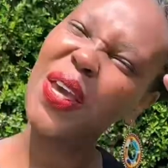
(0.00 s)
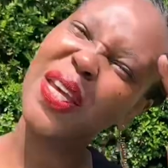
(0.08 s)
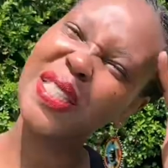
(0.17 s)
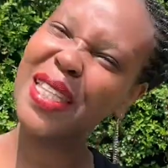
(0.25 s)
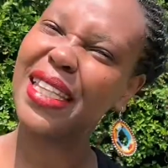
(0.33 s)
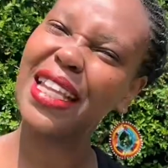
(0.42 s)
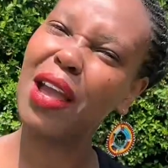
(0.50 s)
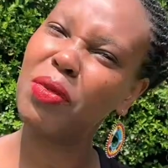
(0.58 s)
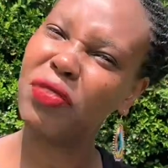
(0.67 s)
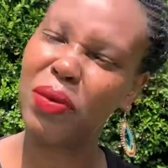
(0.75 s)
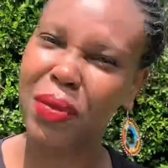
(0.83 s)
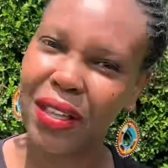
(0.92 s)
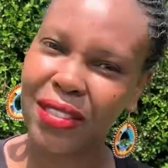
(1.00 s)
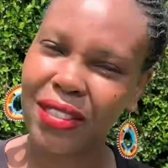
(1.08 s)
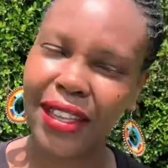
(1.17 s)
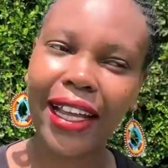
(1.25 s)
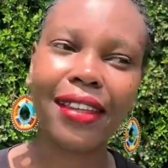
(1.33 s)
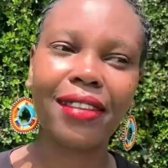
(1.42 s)
it's that time of the
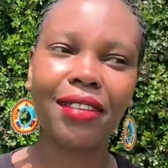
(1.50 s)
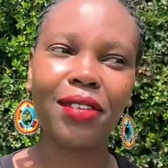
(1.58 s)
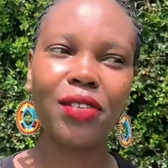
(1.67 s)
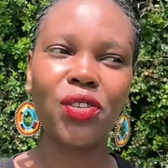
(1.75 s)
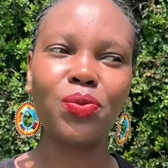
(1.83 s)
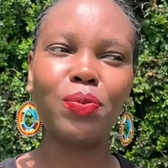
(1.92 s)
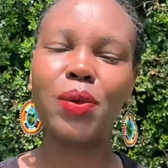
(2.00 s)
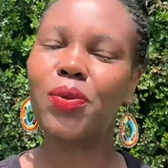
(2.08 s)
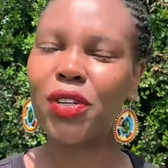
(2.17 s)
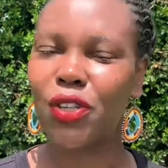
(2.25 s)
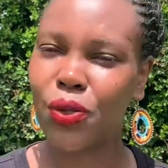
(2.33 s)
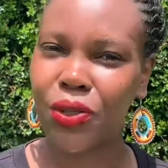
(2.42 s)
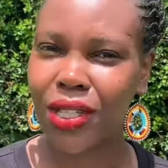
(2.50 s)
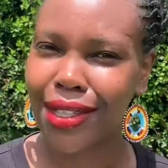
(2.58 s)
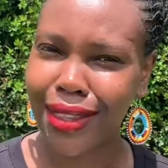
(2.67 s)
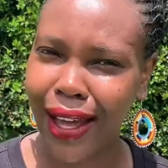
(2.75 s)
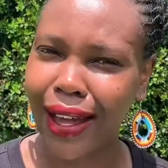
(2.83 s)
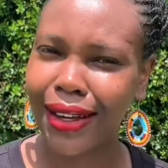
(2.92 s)
month. Like, people are
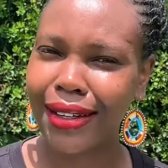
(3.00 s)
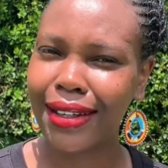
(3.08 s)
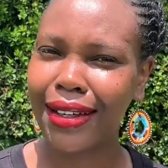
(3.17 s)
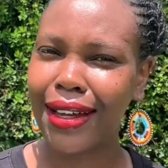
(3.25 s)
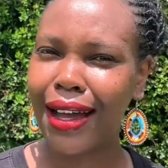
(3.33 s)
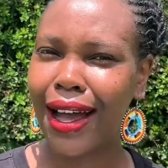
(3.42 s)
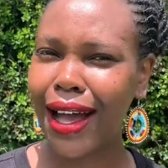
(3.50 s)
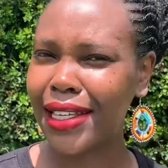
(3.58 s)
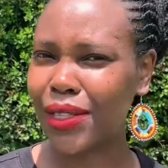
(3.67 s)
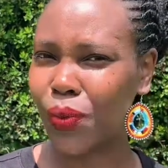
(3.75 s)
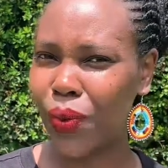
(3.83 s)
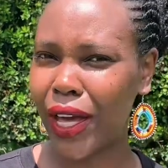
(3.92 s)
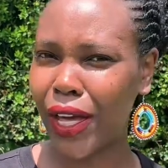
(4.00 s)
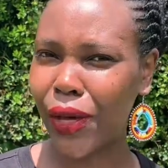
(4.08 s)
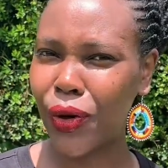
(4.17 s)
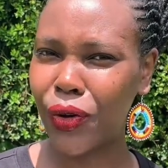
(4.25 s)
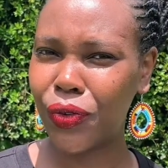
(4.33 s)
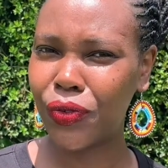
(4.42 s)
using that as a
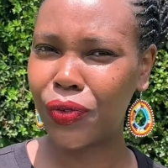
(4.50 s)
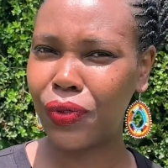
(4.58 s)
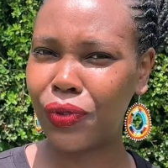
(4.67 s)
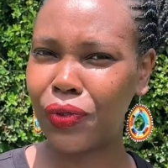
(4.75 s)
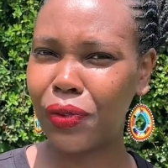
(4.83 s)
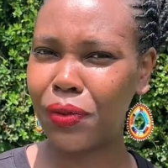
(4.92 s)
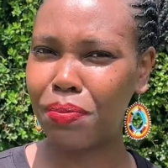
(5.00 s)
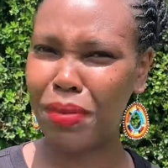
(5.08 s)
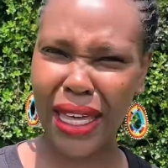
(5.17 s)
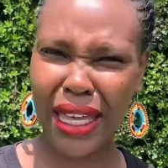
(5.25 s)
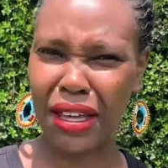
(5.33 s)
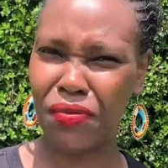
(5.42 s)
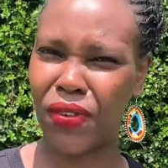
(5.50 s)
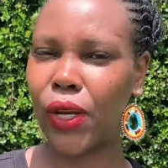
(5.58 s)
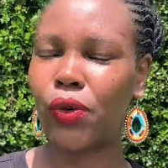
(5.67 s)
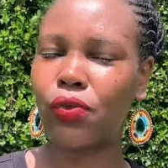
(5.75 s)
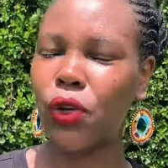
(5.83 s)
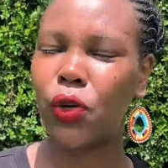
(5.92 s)
way of making
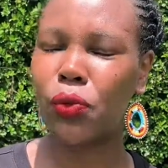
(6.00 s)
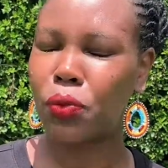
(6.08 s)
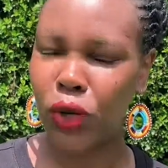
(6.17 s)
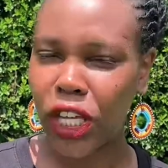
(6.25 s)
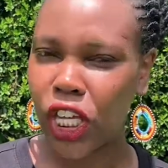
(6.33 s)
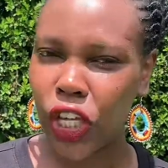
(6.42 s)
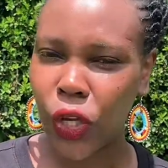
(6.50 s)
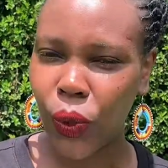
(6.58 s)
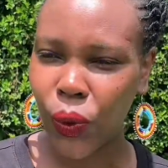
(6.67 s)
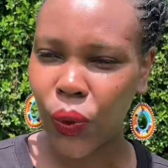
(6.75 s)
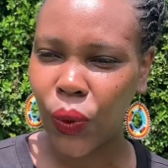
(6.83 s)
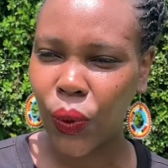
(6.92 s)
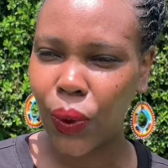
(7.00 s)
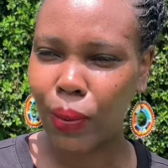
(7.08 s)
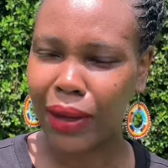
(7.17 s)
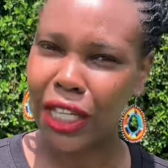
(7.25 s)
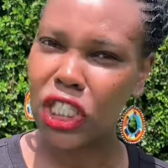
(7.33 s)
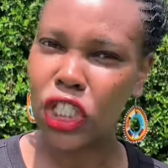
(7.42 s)
fun of you or mocking you,
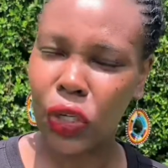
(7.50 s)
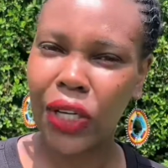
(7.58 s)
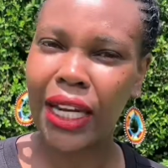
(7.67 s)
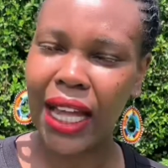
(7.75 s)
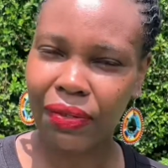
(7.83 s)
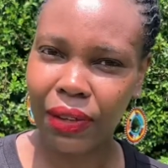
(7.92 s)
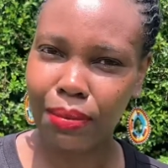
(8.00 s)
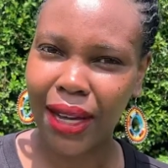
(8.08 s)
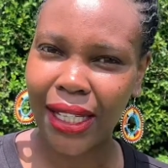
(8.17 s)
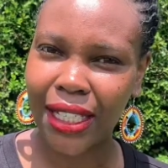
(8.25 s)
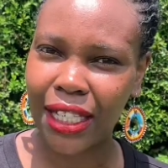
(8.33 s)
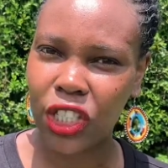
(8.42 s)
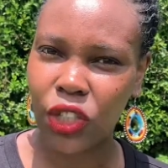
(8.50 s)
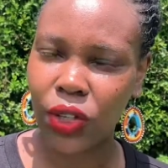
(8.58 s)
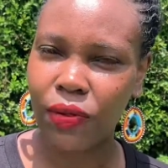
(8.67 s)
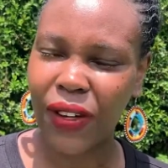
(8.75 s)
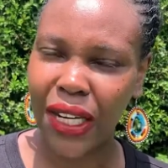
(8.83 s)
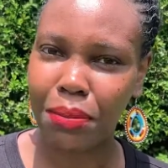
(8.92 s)
but it's not a laughing matter and it's not
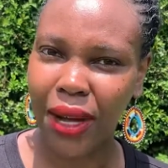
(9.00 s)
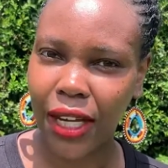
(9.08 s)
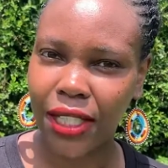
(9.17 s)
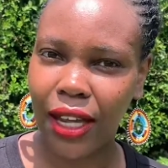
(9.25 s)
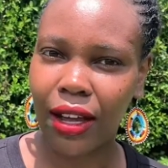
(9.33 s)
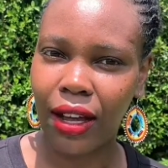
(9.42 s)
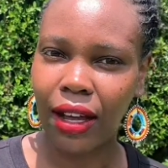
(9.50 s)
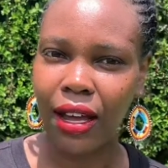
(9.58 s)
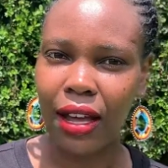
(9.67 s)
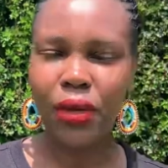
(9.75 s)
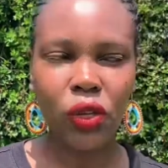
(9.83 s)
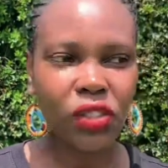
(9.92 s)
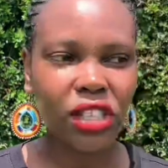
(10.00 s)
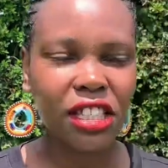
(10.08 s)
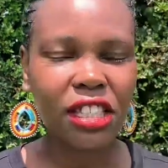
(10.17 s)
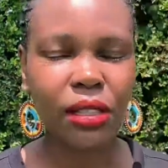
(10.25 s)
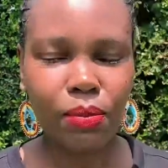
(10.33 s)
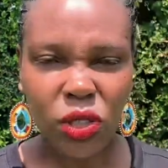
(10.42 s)
a funny matter. Because the
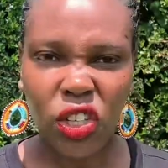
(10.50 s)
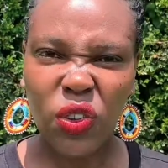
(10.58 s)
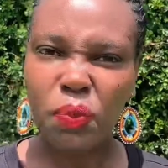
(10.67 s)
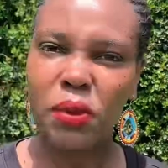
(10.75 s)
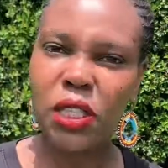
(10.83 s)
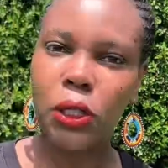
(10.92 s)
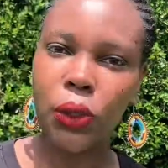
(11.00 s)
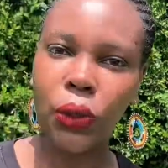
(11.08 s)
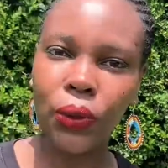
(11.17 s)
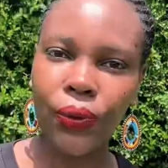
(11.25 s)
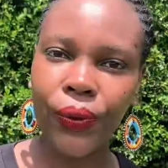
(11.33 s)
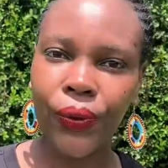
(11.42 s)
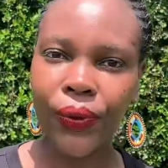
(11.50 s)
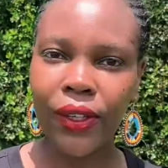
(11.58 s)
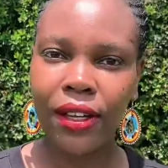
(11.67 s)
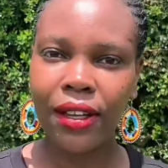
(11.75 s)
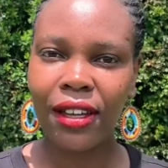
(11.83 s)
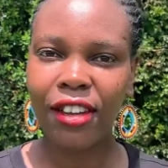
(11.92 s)
symptoms,
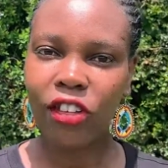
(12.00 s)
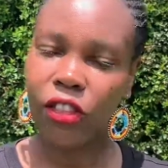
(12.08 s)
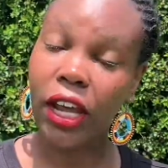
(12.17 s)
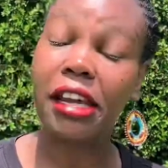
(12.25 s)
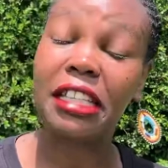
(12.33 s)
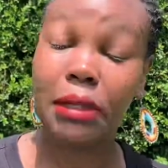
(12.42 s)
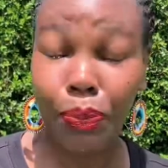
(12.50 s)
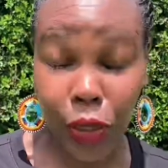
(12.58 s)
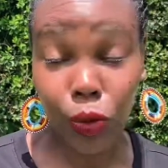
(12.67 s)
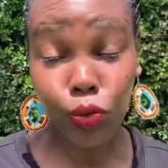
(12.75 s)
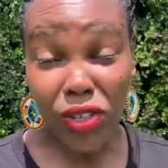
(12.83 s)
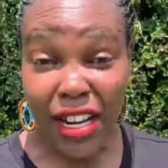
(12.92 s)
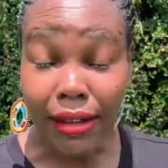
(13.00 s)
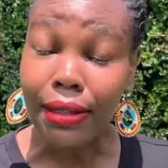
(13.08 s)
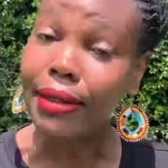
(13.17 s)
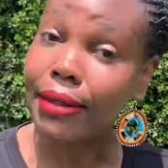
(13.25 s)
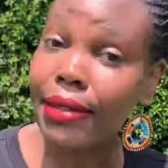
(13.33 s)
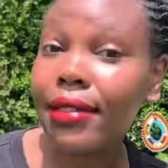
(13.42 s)
the
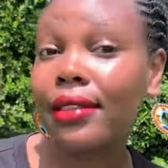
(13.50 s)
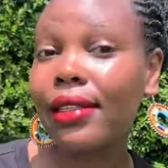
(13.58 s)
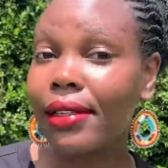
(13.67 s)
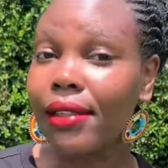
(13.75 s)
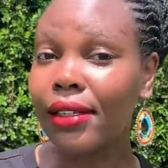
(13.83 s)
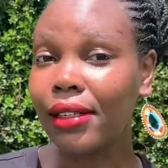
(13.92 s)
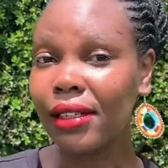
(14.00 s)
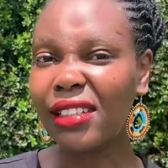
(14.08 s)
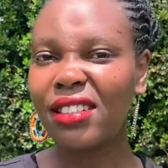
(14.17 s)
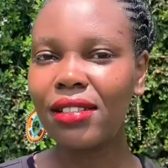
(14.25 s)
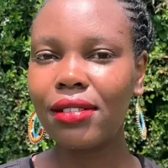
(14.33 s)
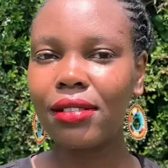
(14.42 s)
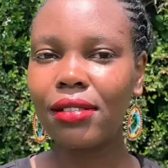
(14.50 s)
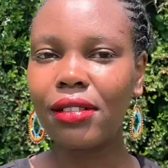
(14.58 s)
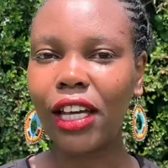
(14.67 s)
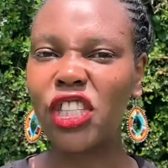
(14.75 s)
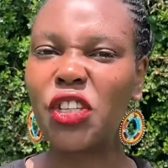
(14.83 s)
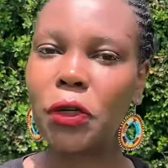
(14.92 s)
experience, it's